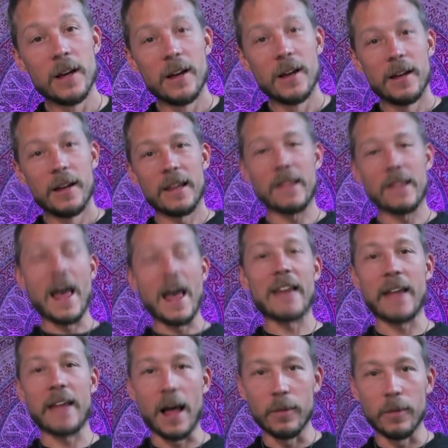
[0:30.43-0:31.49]
His
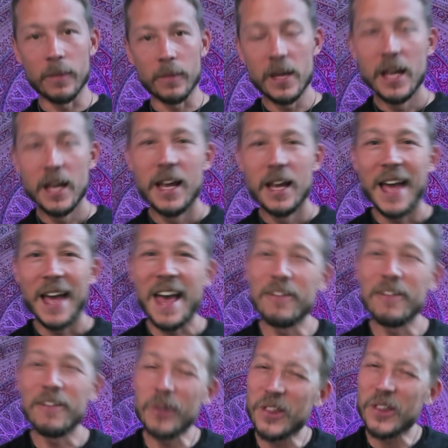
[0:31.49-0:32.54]
last album.
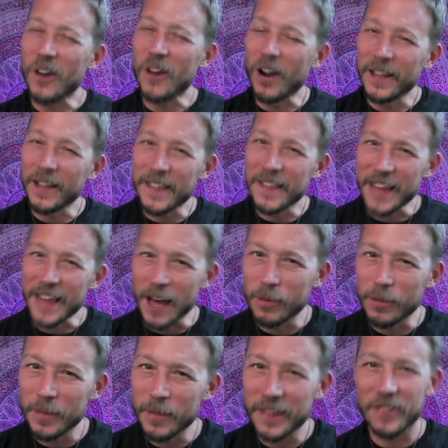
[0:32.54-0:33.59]
Every song on this
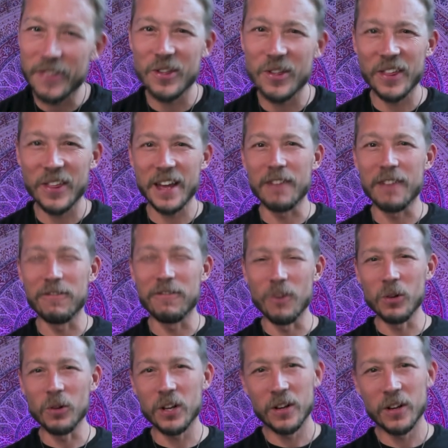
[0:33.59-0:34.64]
album is just like a
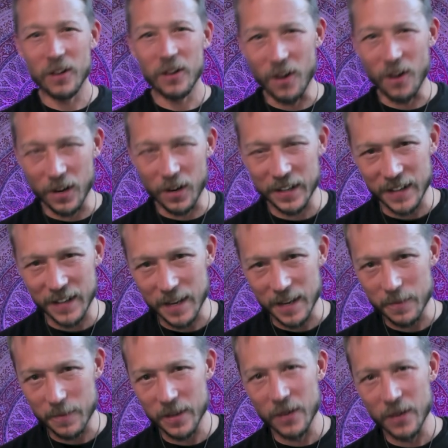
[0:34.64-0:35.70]
folk
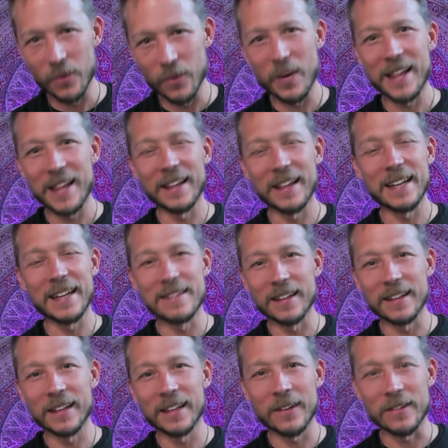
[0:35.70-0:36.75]
archetype, you know, in the way that like
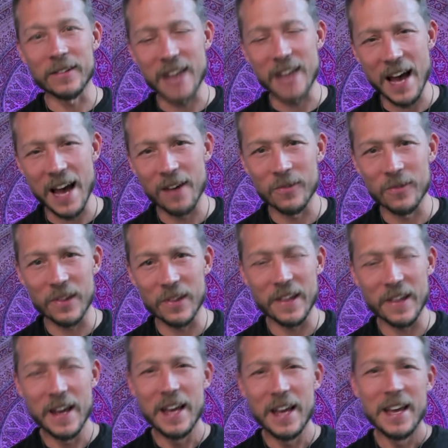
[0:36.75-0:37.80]
Dylan or Towns.
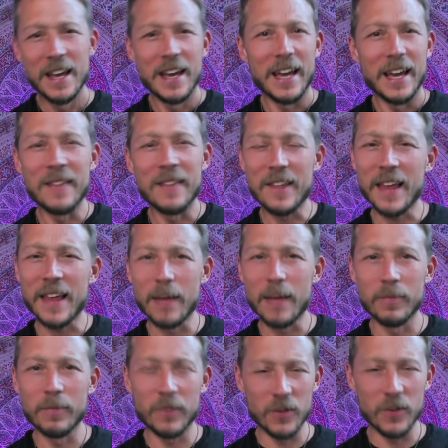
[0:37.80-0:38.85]
And this
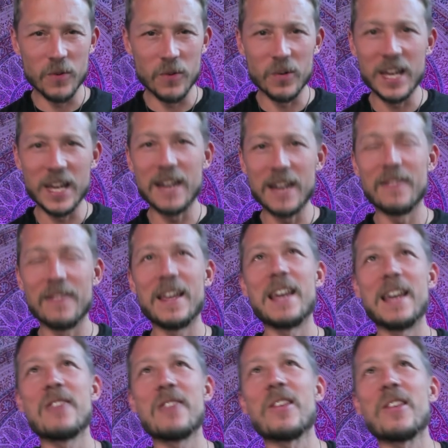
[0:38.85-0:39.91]
album too, it
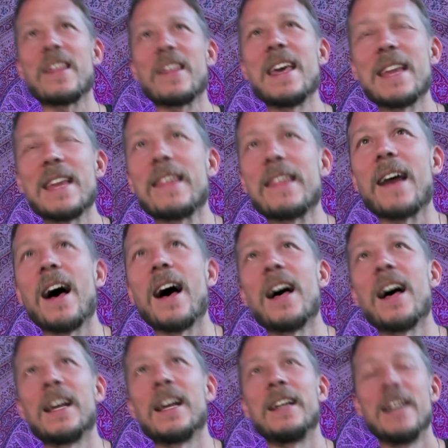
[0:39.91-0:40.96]
just hits
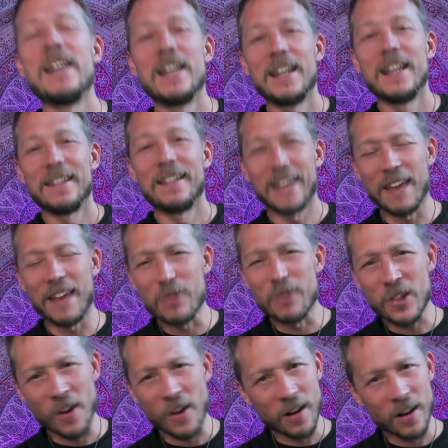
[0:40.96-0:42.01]
on, like every
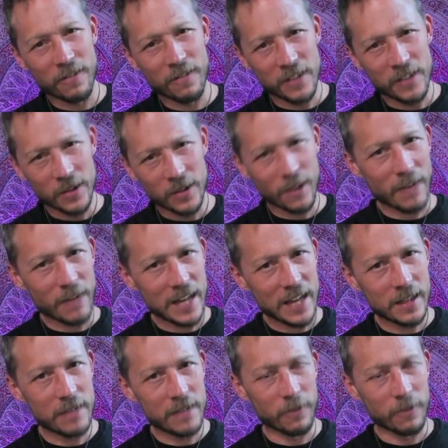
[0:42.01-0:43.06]
song feels
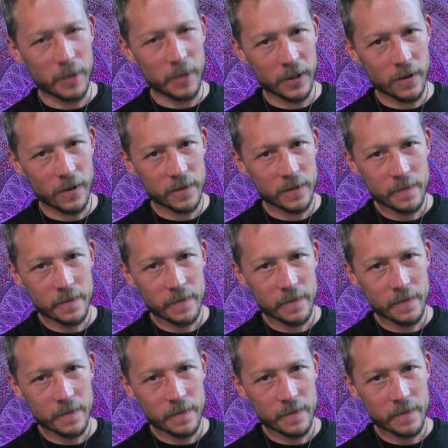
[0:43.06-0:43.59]
vaguely familiar.